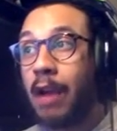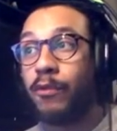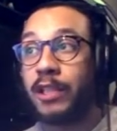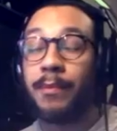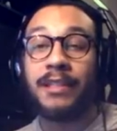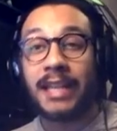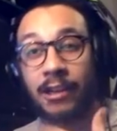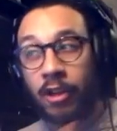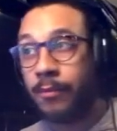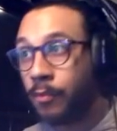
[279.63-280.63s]
while we're sprinting
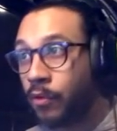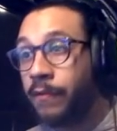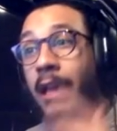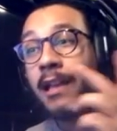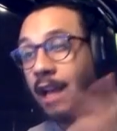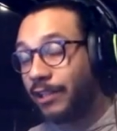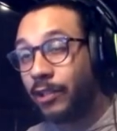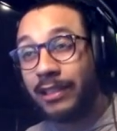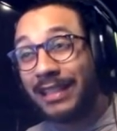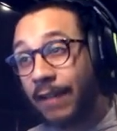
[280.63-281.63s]
and on the move. Hustle is